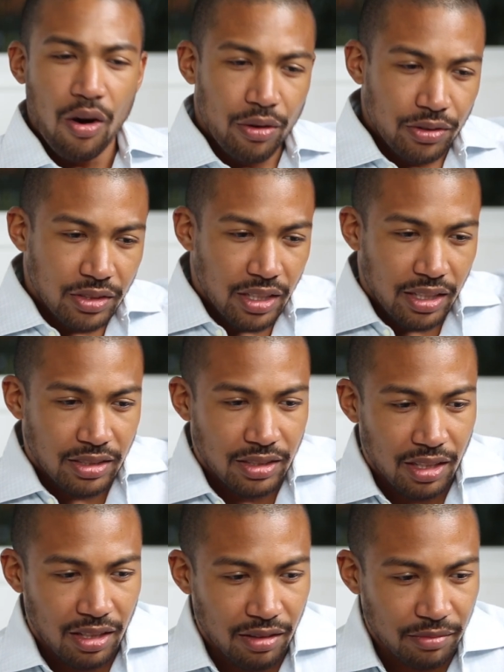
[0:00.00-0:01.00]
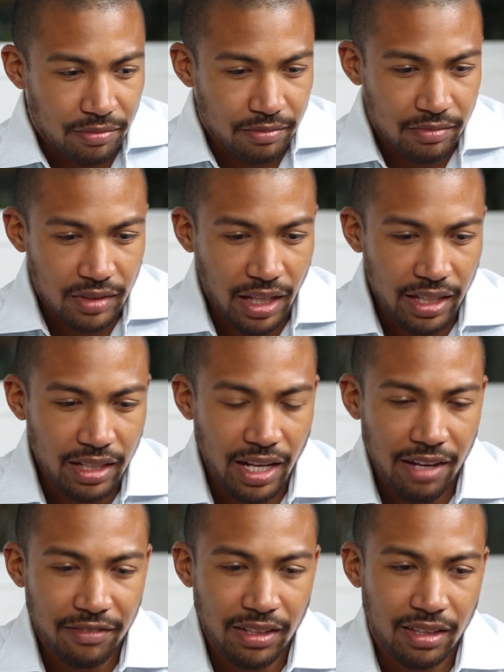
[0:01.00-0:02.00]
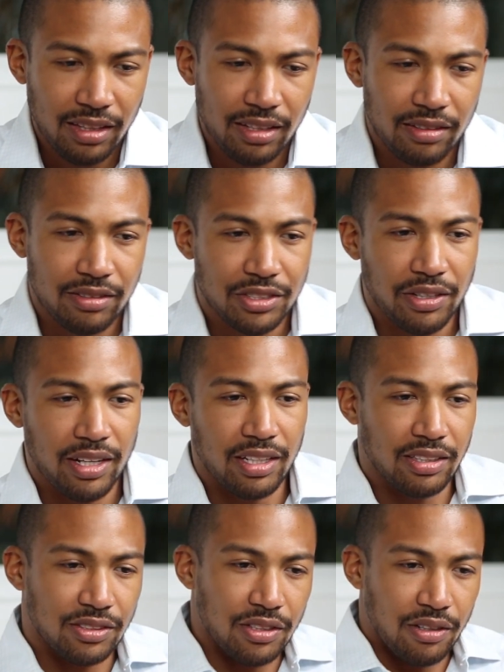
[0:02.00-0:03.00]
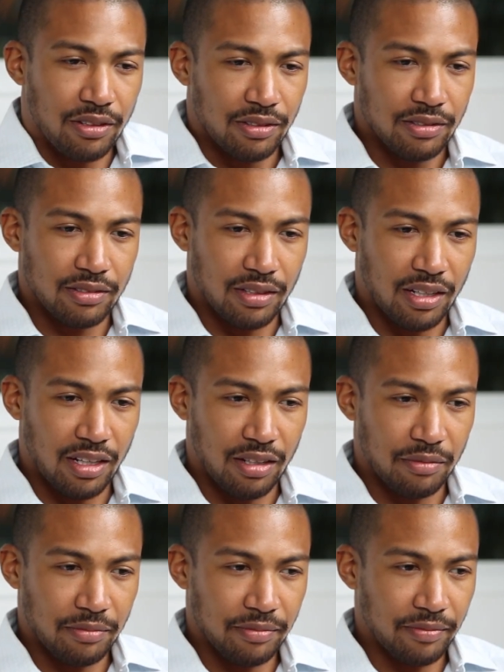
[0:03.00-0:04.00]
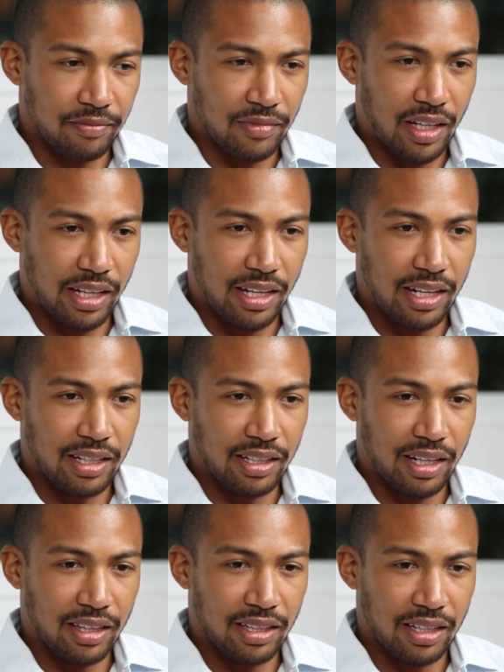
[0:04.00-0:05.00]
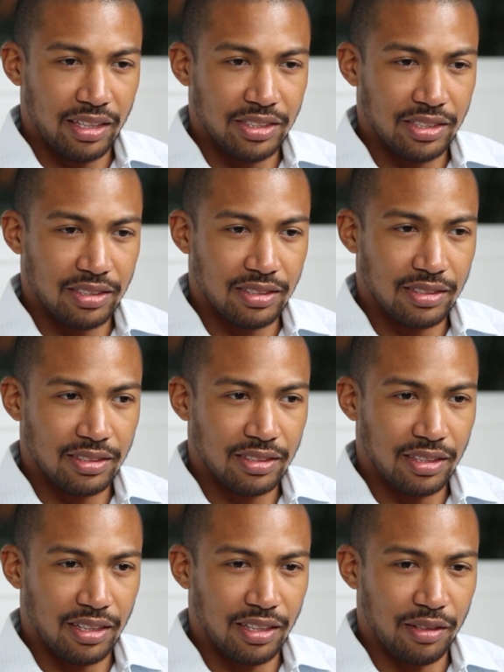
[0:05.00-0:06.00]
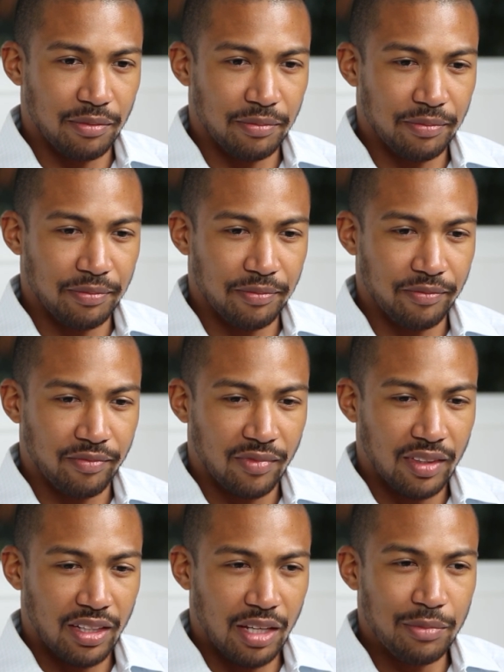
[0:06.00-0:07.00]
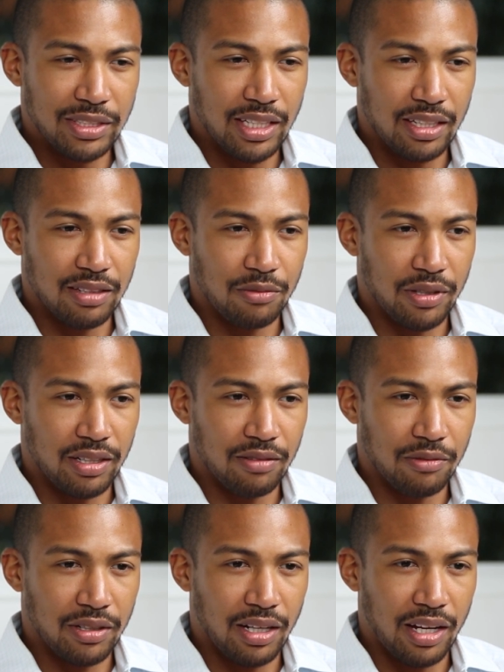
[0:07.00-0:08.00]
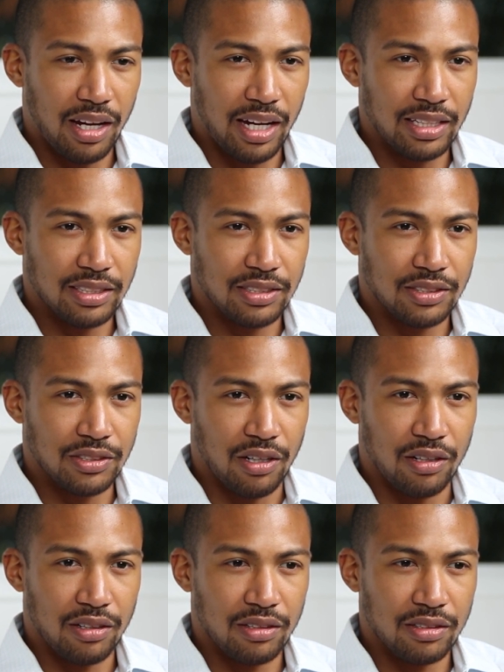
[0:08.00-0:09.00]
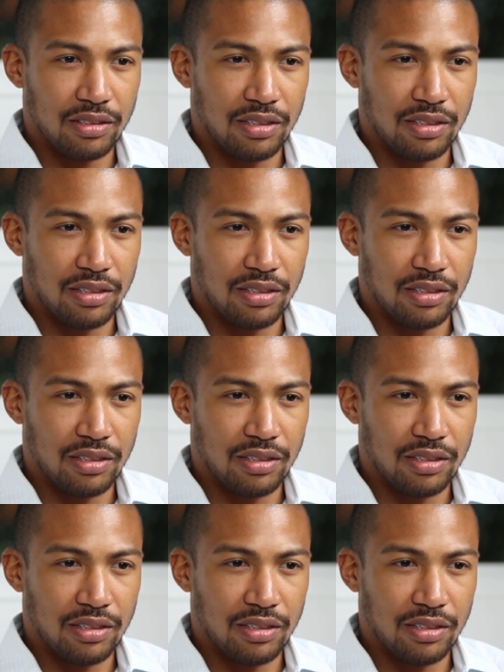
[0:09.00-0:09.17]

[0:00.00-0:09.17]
Oh, it was nice. I didn't have any theater training, so I think I just imitated what I saw